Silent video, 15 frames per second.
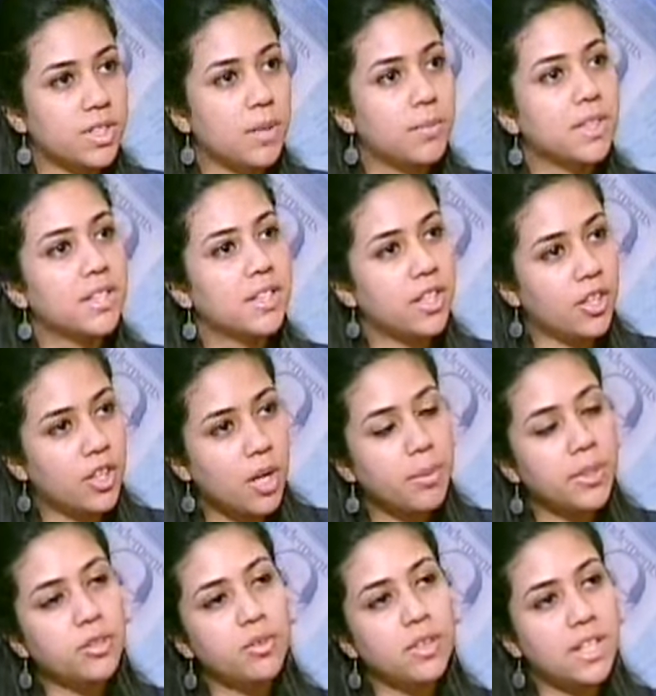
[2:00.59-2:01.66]
something, they are
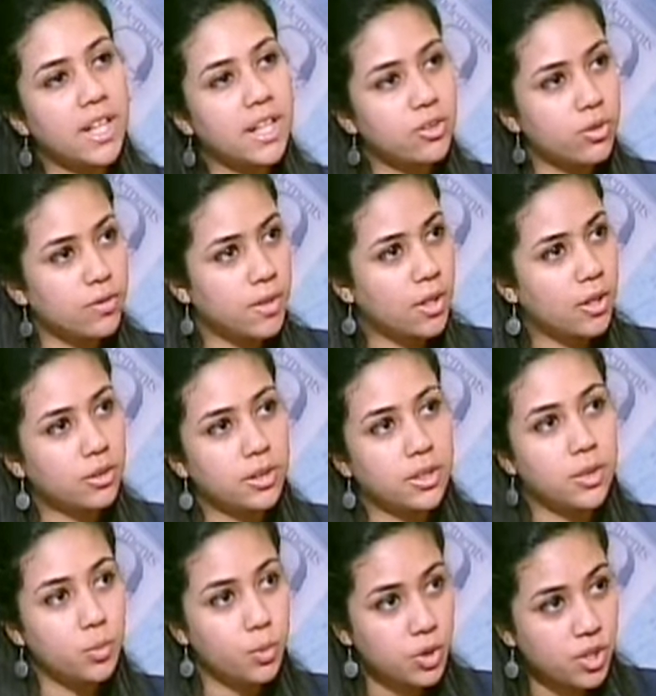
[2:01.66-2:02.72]
coming to the edge of the
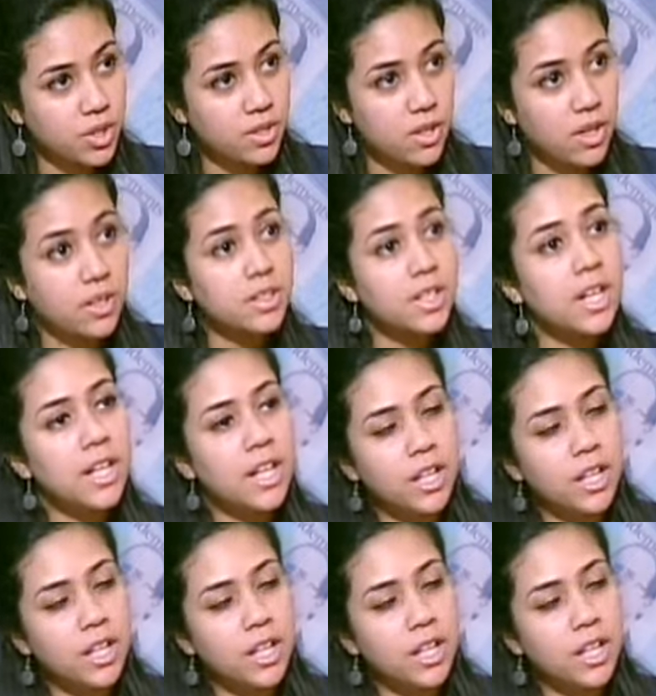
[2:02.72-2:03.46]
continent, which is us,